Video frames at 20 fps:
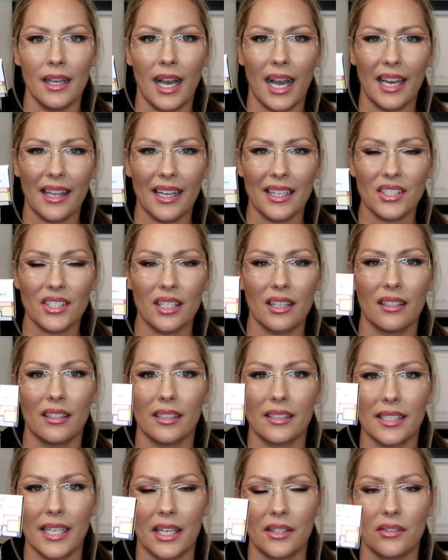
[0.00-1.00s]
I actually
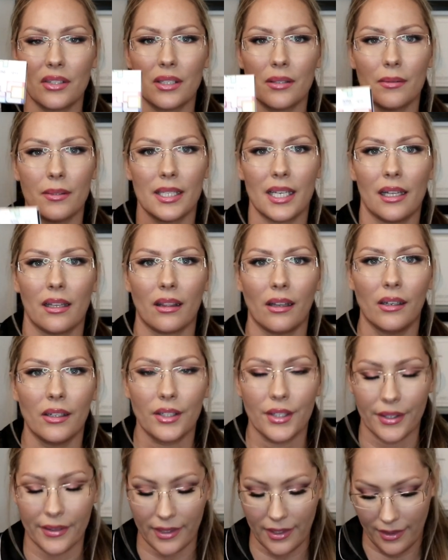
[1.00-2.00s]
thought Tetris was out
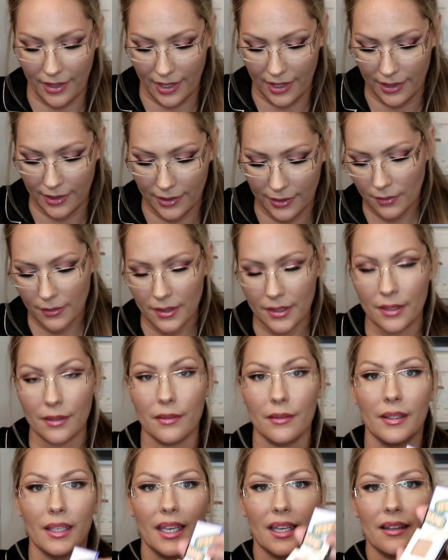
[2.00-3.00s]
longer than that. So
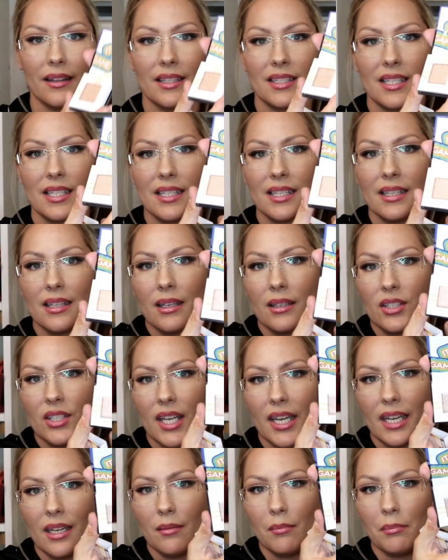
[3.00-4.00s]
yeah, this is in the
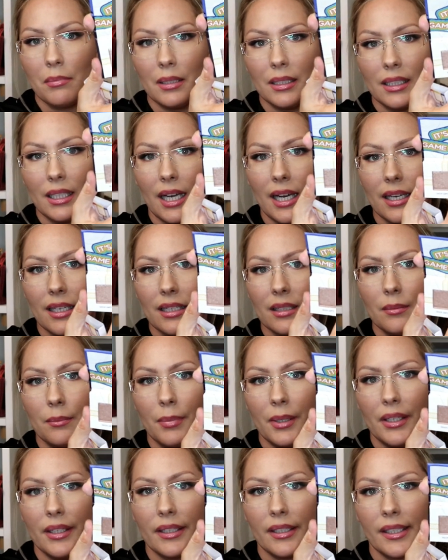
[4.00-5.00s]
shade Block
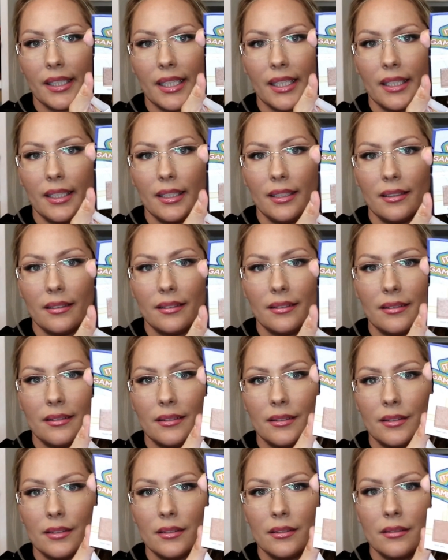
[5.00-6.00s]
Party
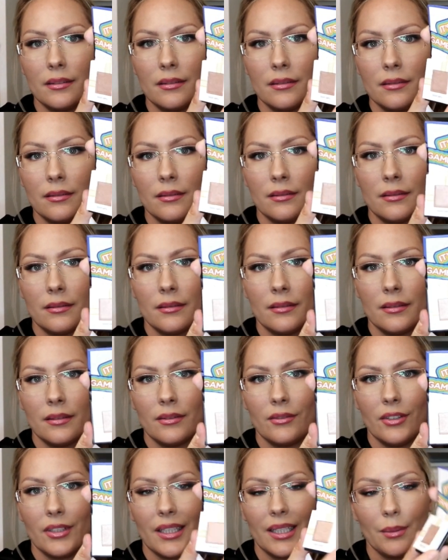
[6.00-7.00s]

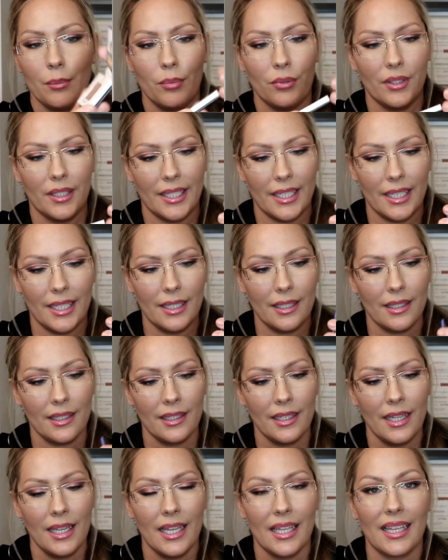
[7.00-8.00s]
really pretty.
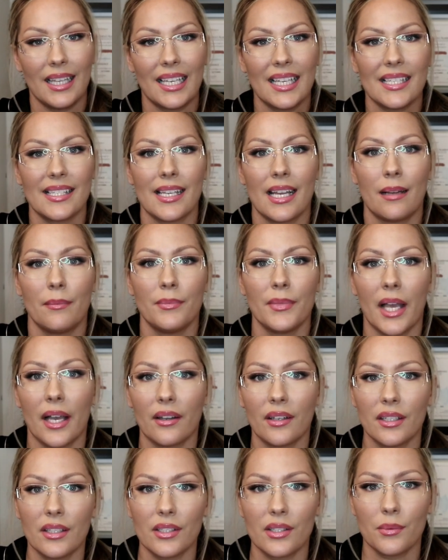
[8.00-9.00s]
Like I said, I'm not
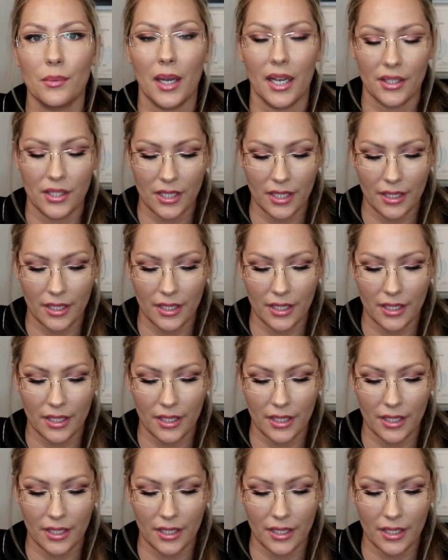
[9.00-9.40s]
gonna swatch